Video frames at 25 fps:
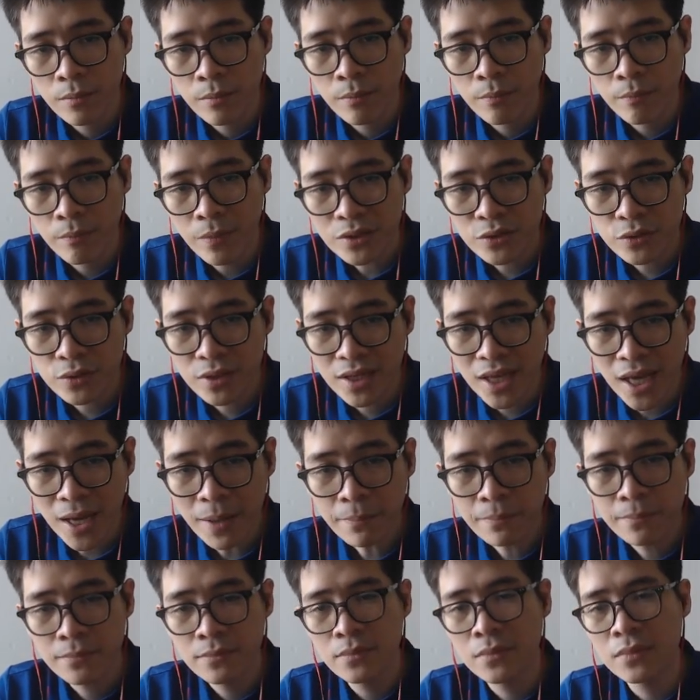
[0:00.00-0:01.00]
Back to the game.
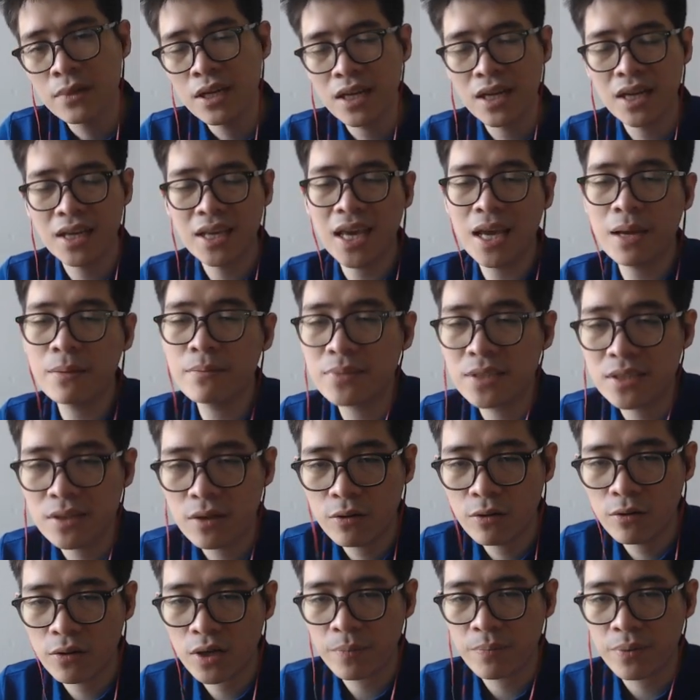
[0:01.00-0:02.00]
In the game,
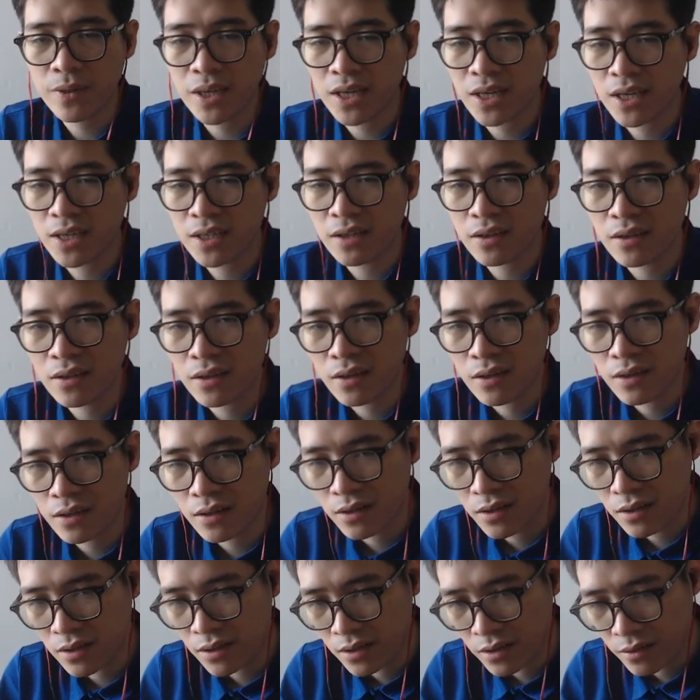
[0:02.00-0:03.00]
so I play
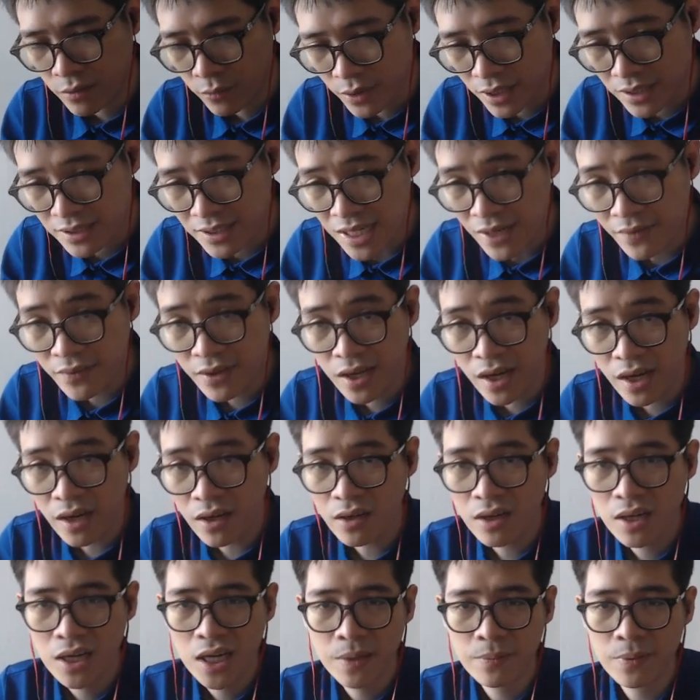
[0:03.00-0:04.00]
queen 7 here,
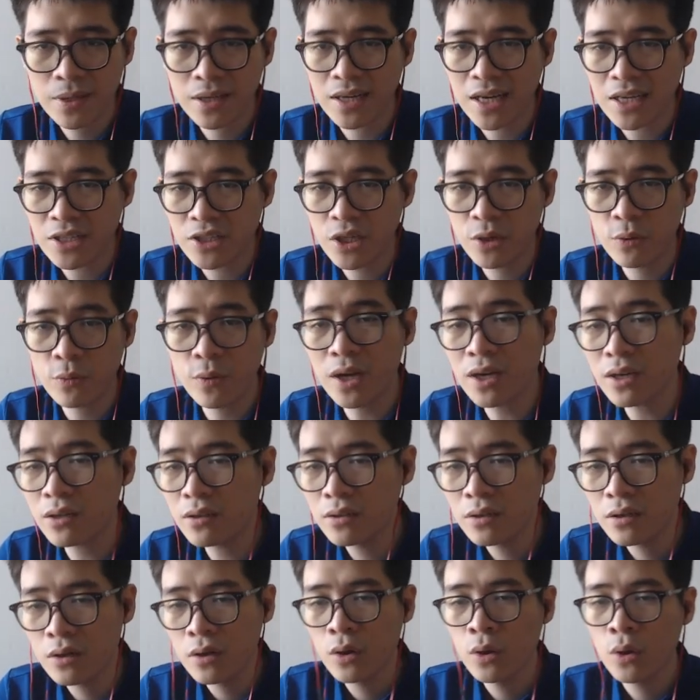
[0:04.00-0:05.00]
I play knight g1,
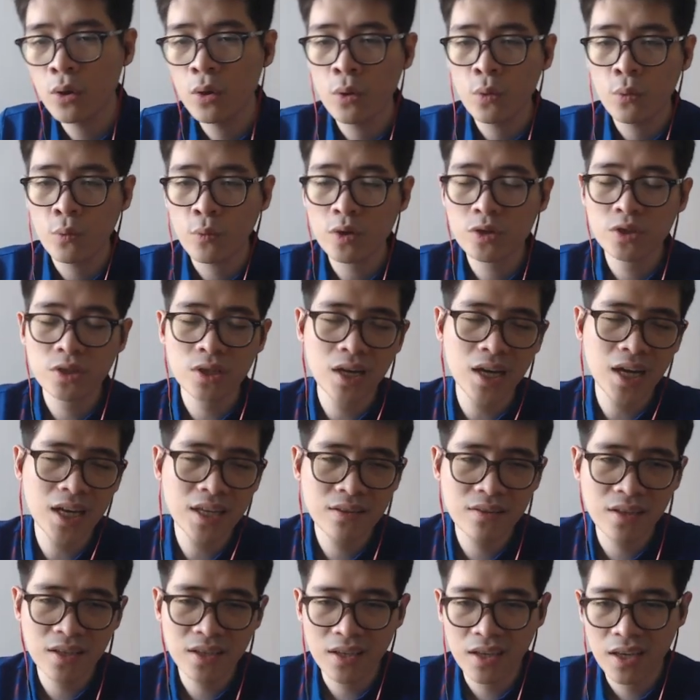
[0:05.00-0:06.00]
which I
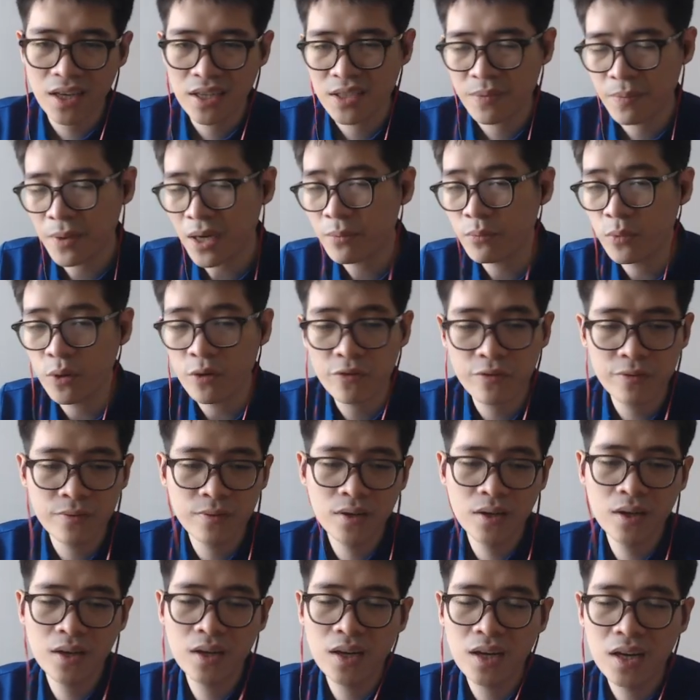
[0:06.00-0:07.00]
think is a bad move.
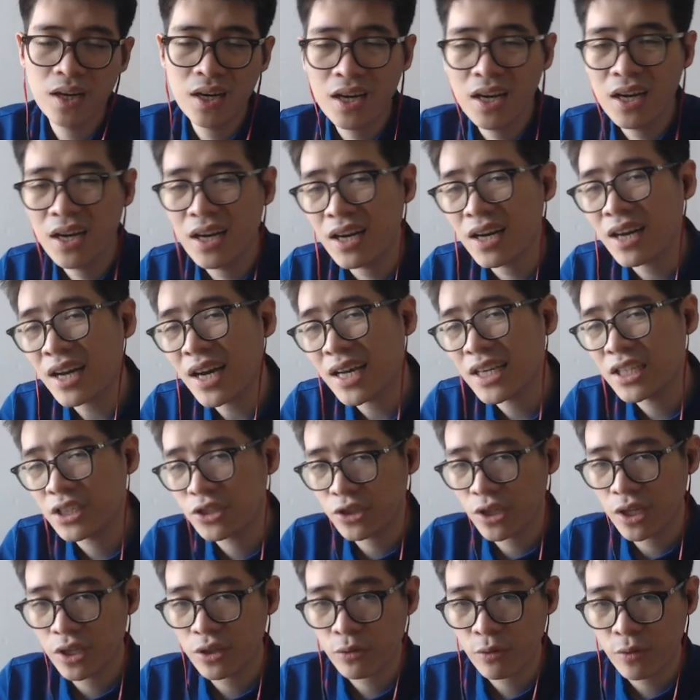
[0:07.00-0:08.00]
Knight
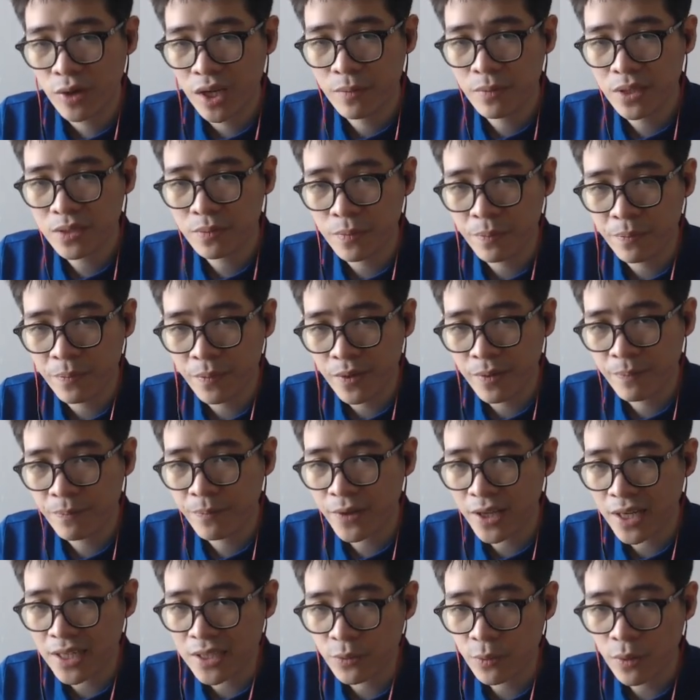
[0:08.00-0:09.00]
g3 must be
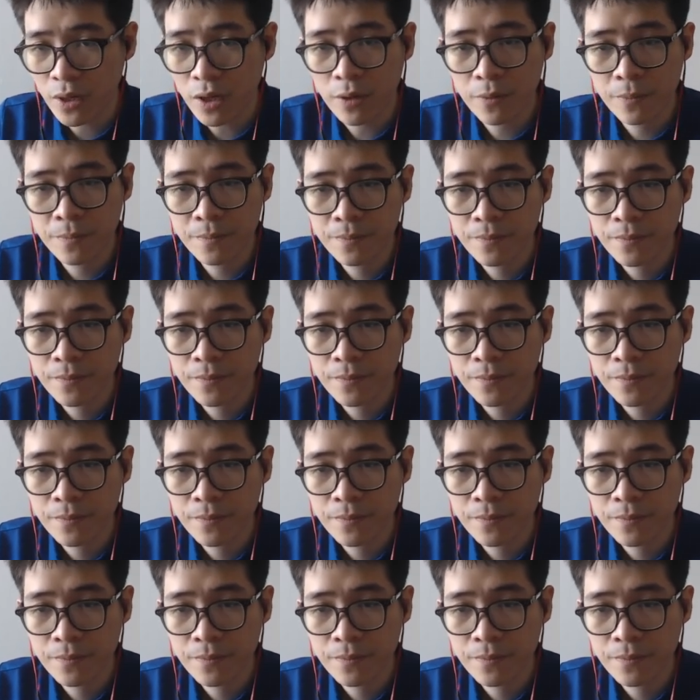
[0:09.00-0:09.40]
played as well.